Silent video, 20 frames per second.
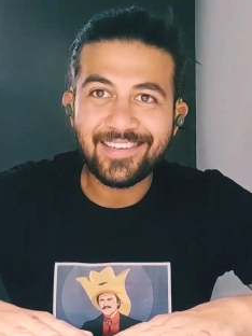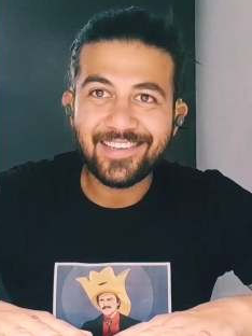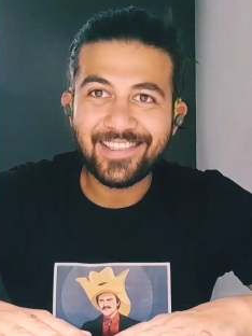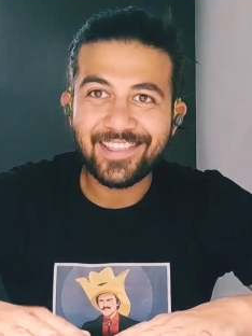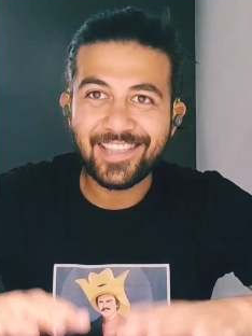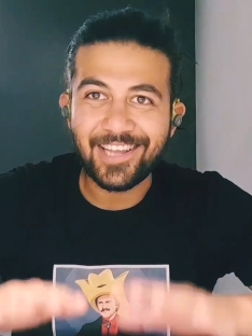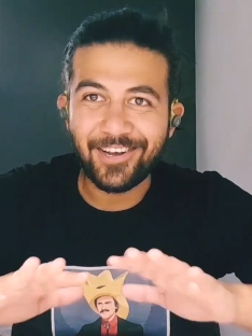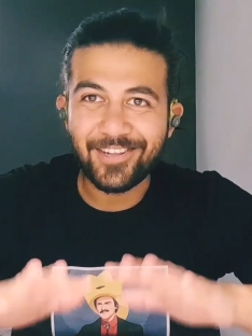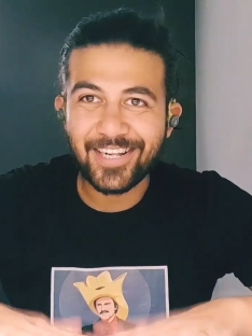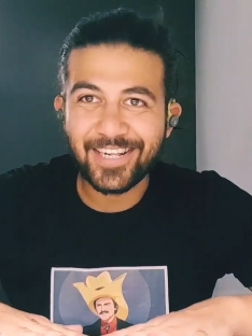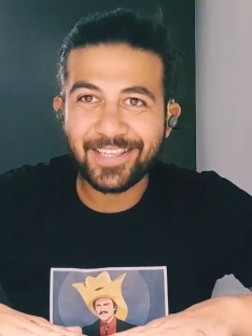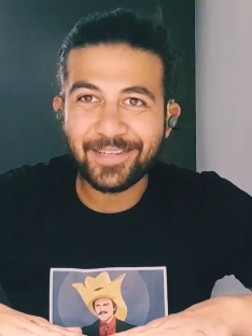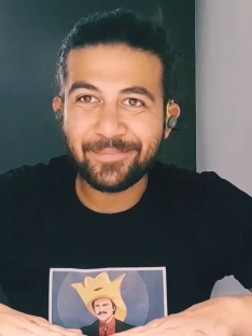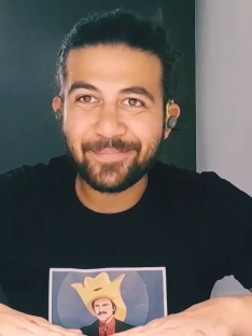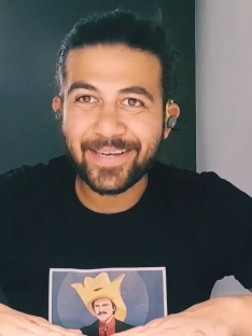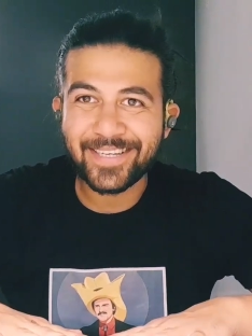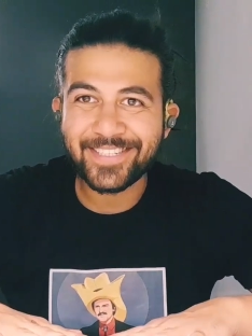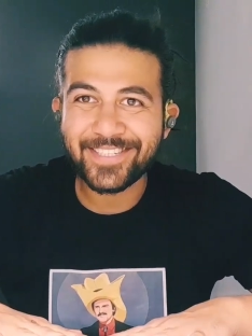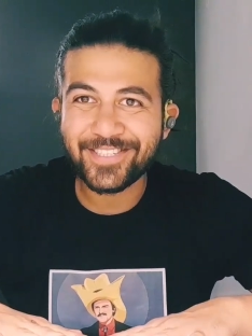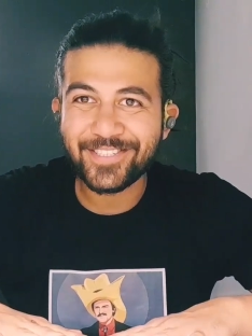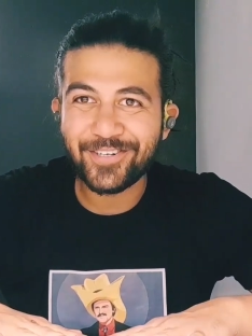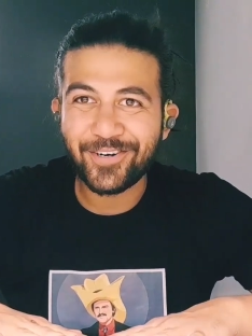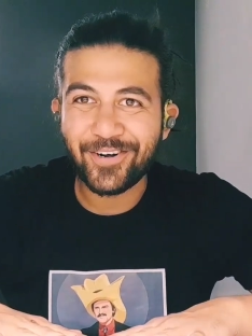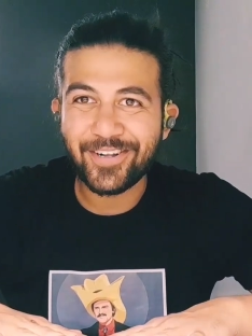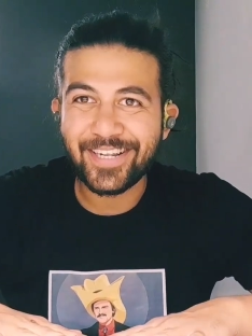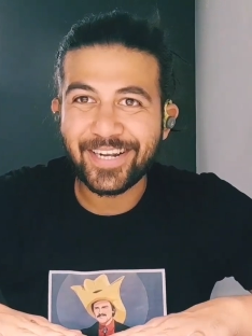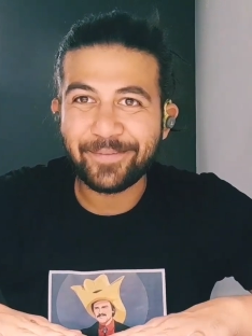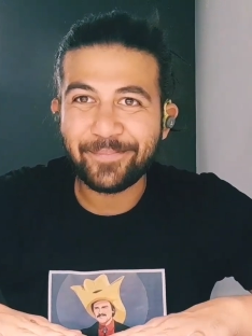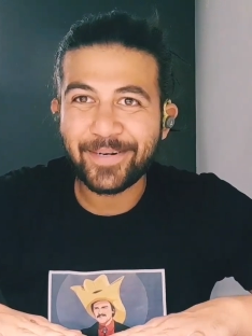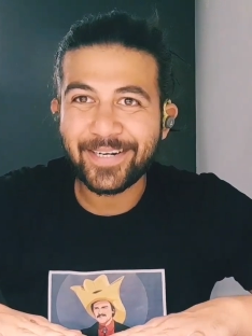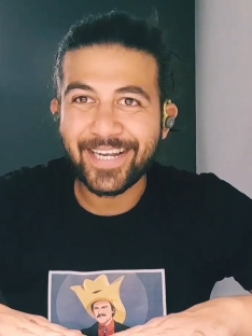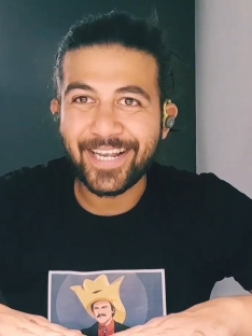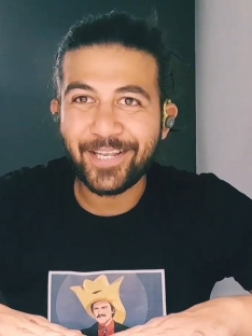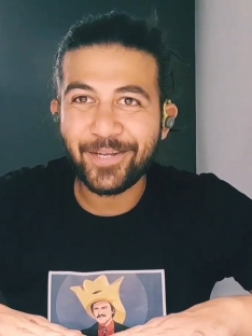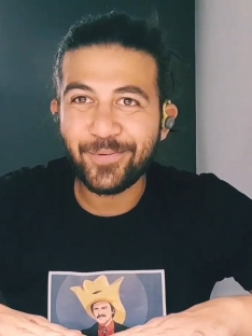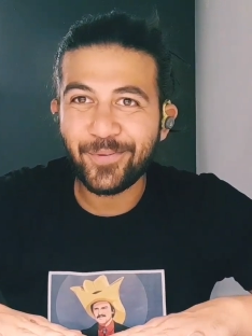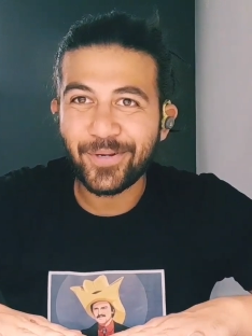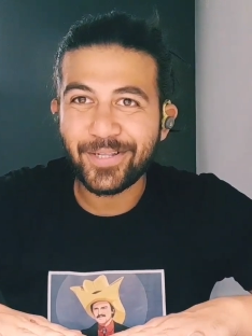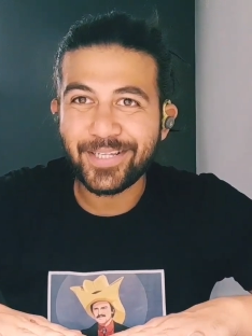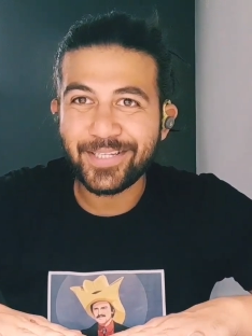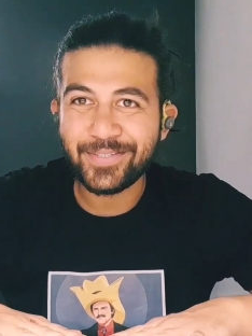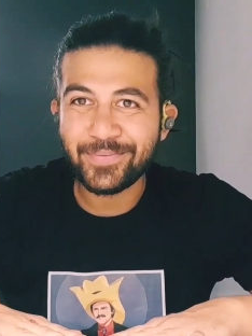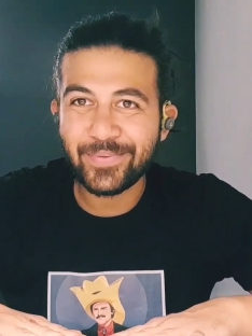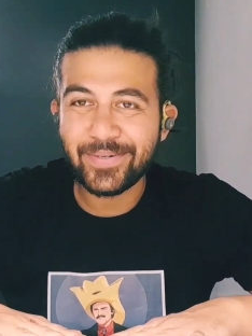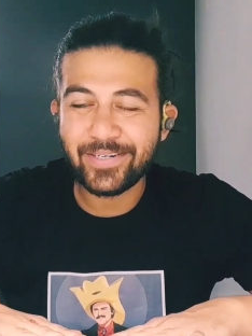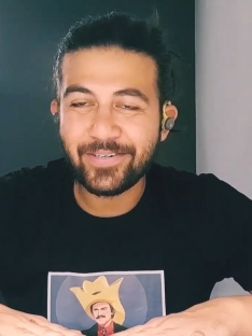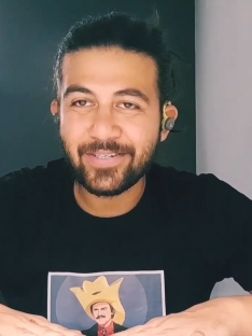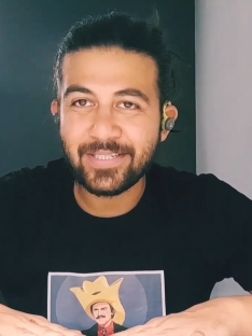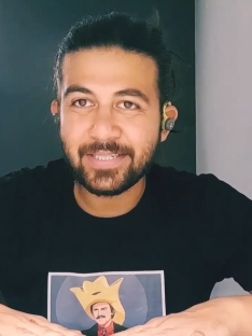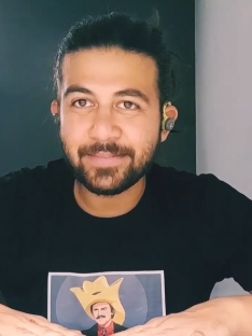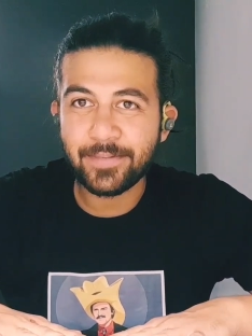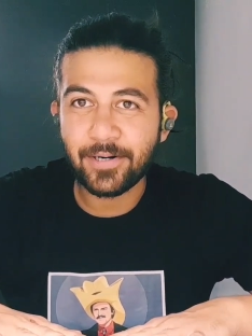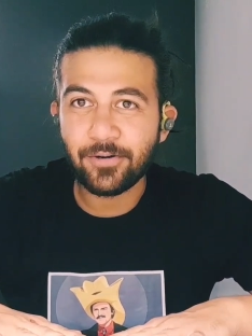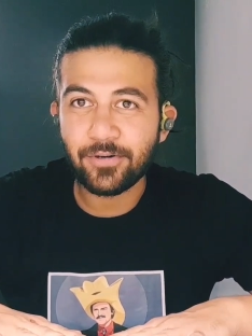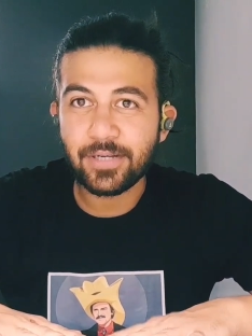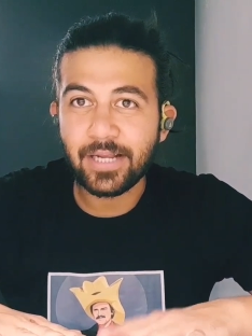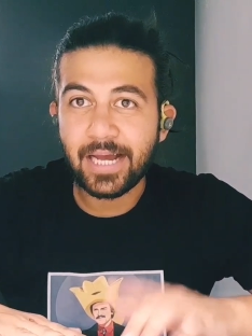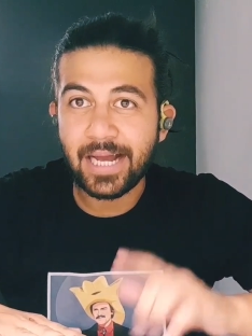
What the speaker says: Now that the mess is gone, let me tell you what this video is about.